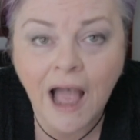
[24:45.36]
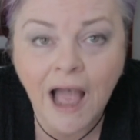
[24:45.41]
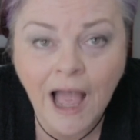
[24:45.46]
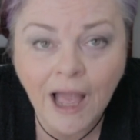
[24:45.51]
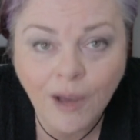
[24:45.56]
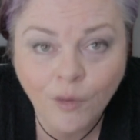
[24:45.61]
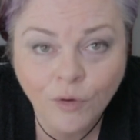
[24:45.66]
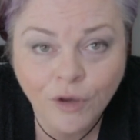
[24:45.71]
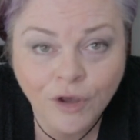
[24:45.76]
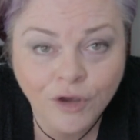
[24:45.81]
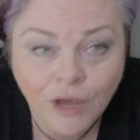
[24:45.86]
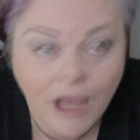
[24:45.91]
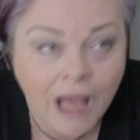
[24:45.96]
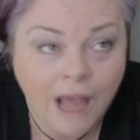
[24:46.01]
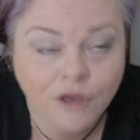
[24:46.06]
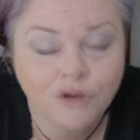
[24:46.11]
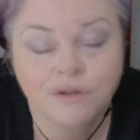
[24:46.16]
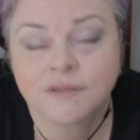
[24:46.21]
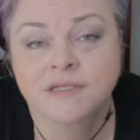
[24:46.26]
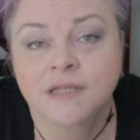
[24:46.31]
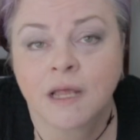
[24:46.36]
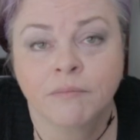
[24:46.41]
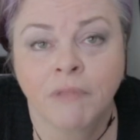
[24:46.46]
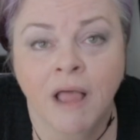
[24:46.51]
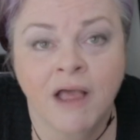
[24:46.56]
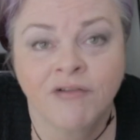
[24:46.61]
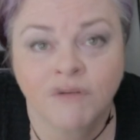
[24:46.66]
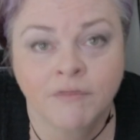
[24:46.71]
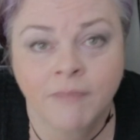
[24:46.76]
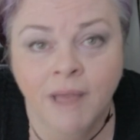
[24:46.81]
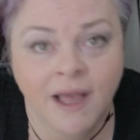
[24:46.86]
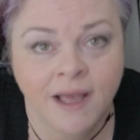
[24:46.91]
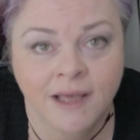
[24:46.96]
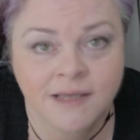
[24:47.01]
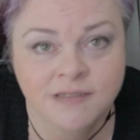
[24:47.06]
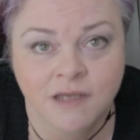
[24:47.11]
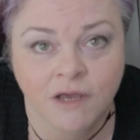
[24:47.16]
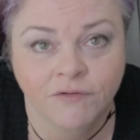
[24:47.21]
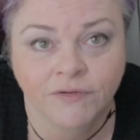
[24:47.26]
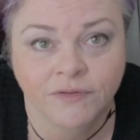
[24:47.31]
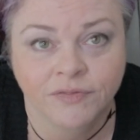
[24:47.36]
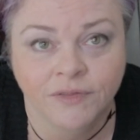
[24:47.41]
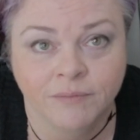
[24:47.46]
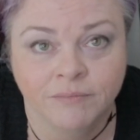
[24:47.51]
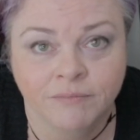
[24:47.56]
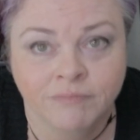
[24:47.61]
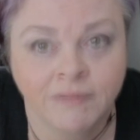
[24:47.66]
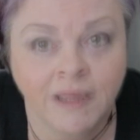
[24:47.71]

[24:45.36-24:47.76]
I couldn't stop laughing my ass off at them.